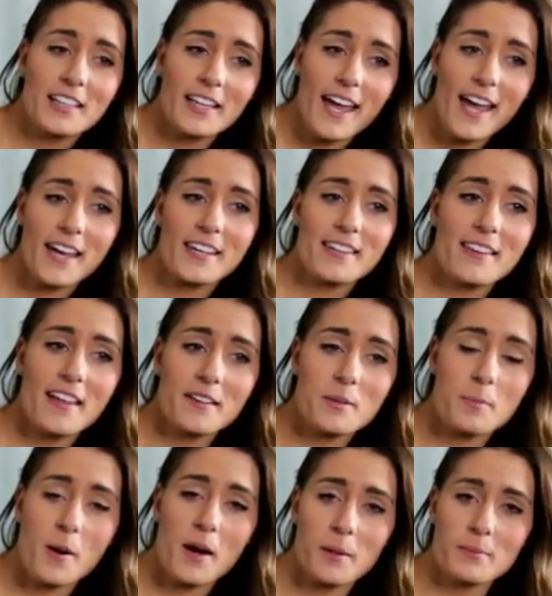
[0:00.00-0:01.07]
lack in that
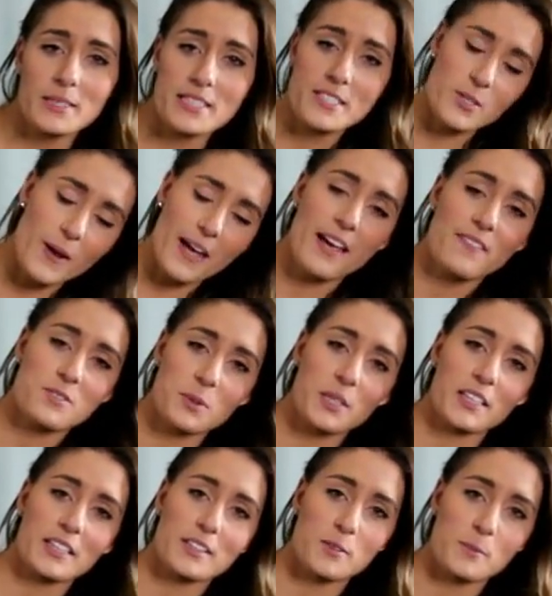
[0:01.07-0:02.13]
department. So I have to
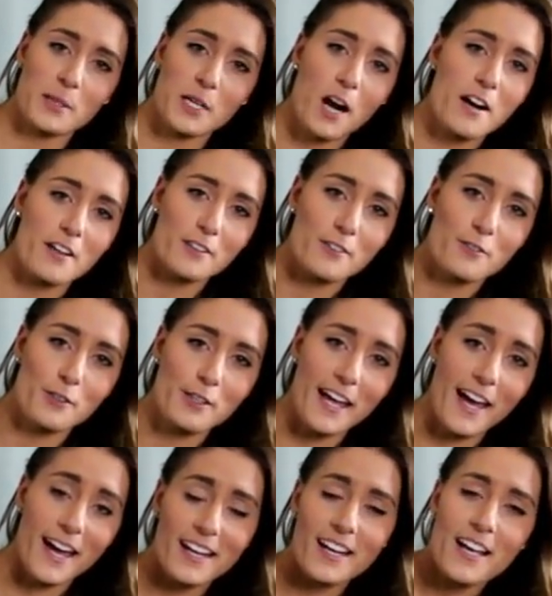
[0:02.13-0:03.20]
work a little bit harder for
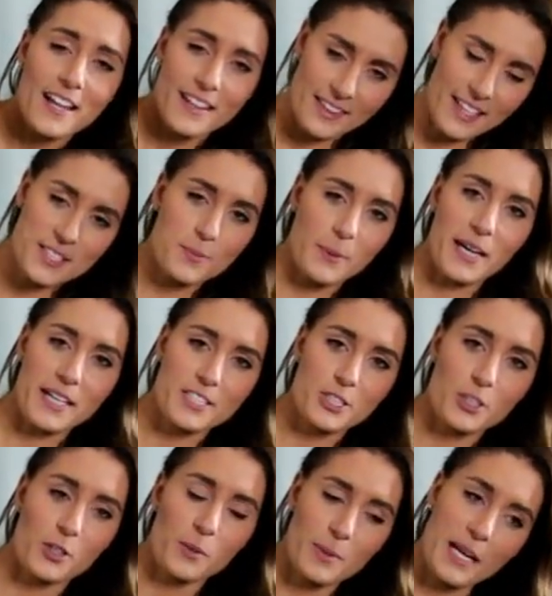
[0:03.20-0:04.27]
that. That's why I
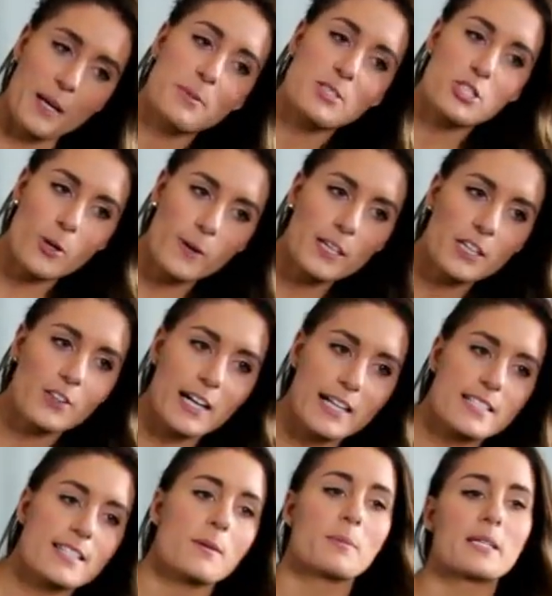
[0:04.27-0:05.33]
do them. And I've been showing you
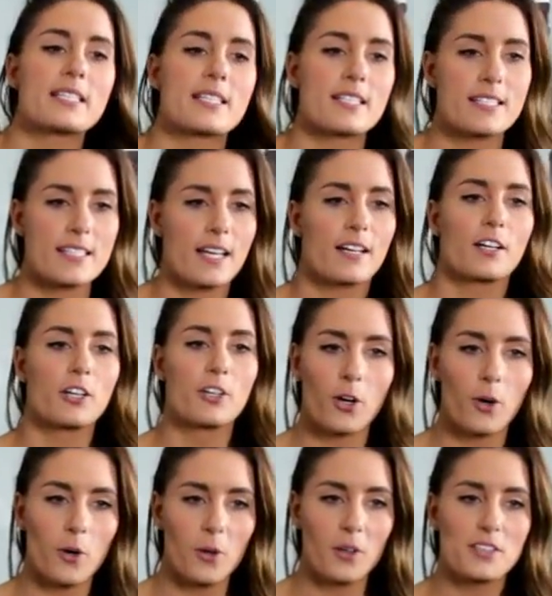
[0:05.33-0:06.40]
guys them because I set a
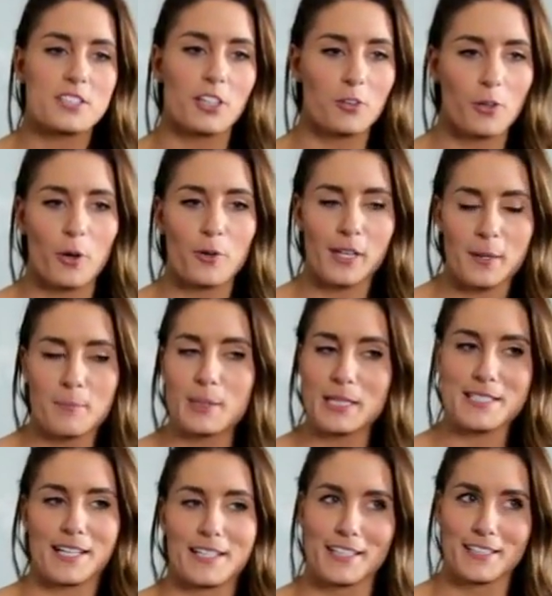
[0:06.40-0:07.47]
goal to grow them
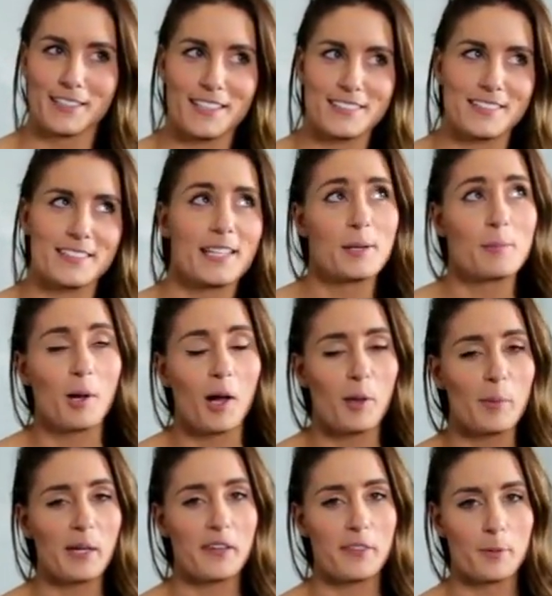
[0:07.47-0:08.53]
because I neglected them all
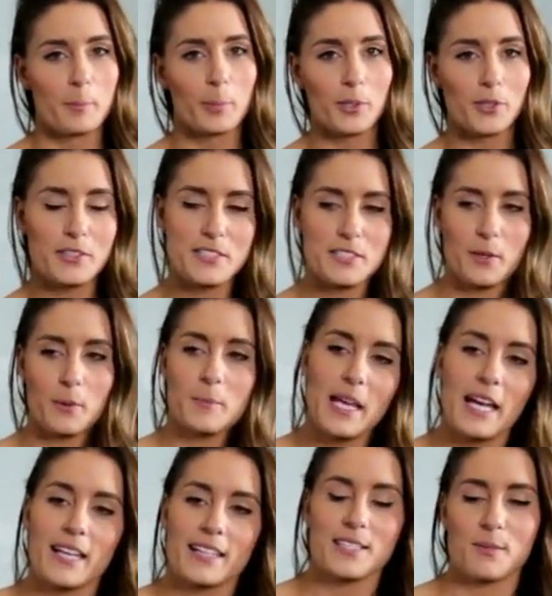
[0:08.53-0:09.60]
my other bulk. So
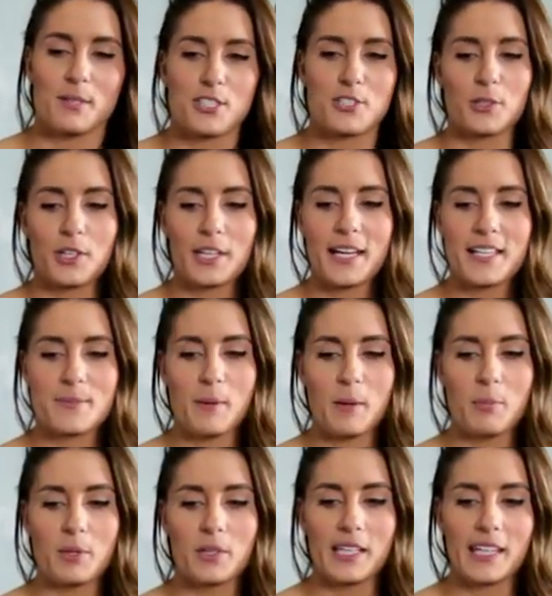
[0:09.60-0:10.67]
that's why I show you guys my
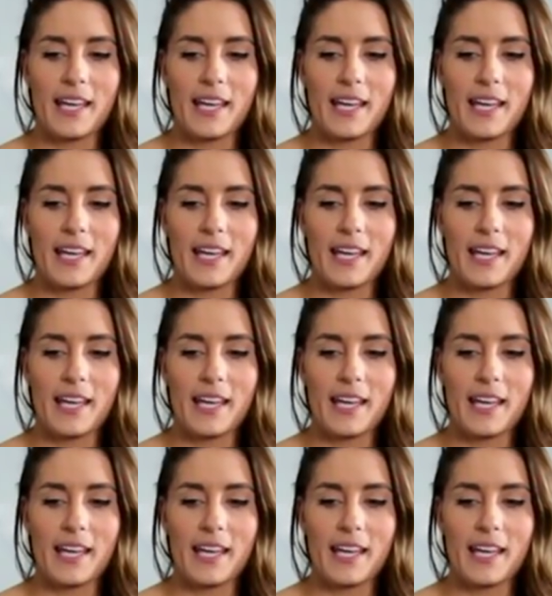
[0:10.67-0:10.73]
puny